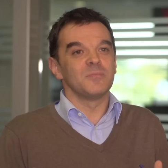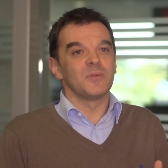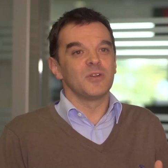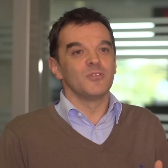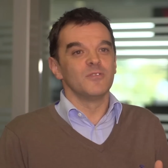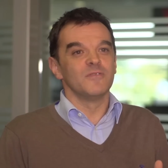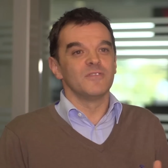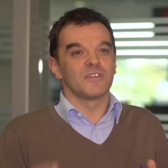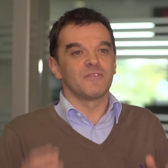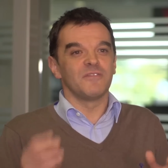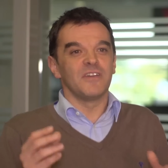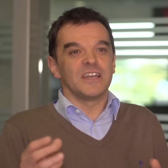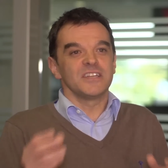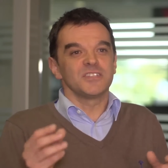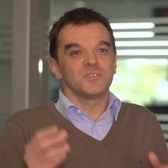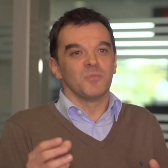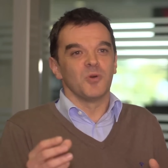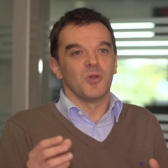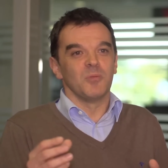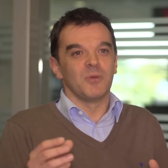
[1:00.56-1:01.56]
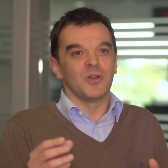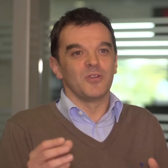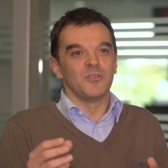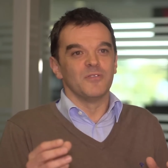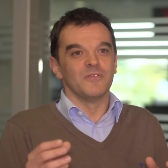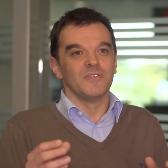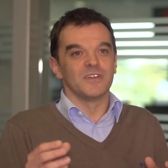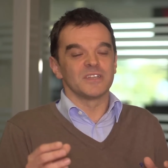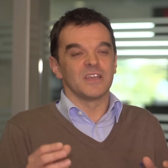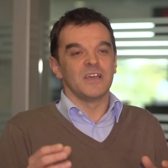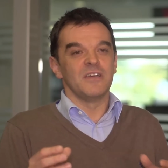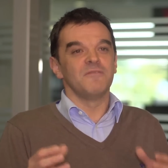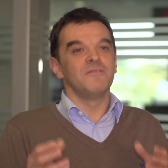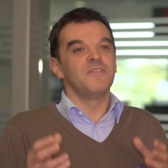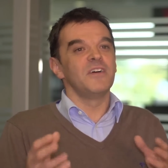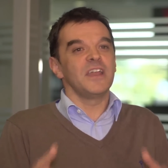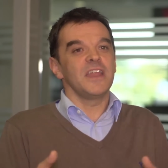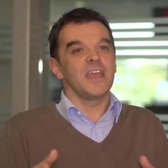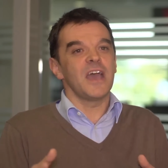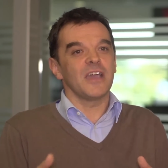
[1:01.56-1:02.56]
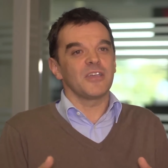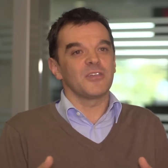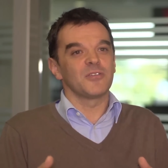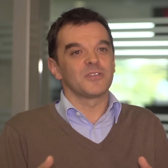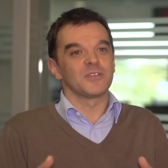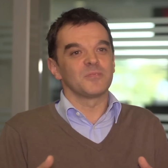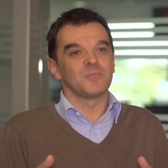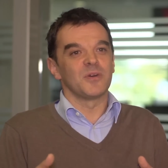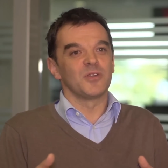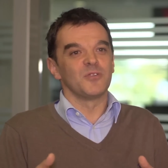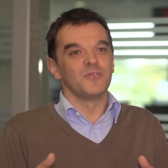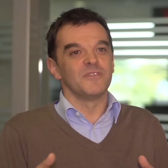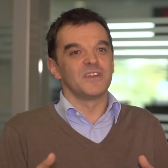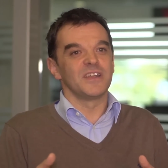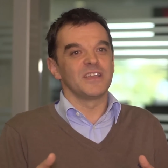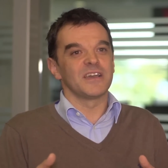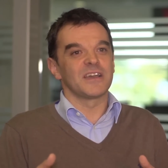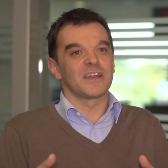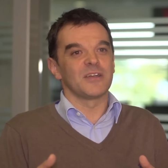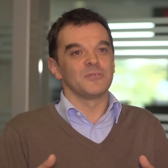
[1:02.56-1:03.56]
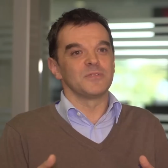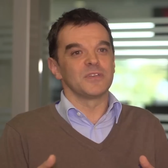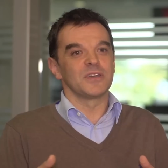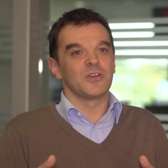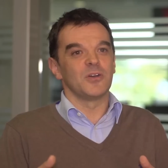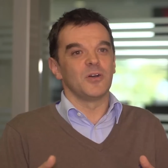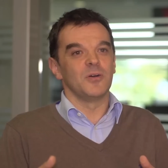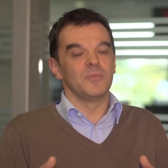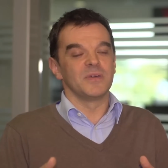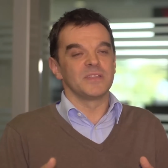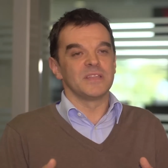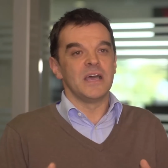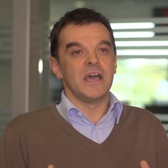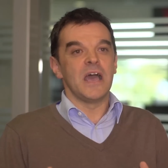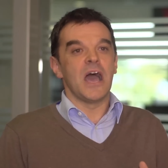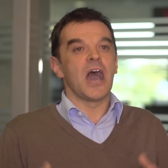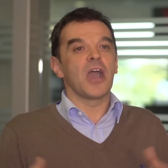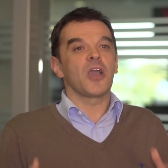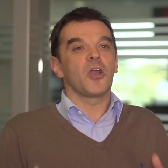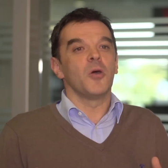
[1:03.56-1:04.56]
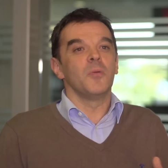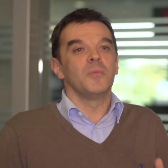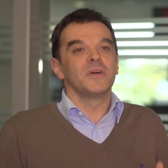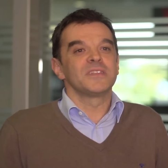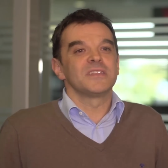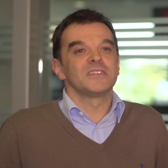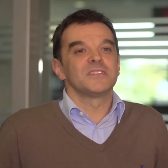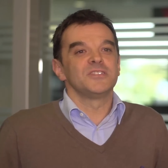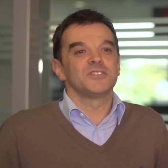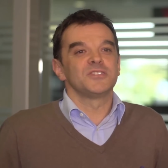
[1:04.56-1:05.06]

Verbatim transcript: maneuver, very small maneuvers, very accurate maneuvering around the comet. A comet that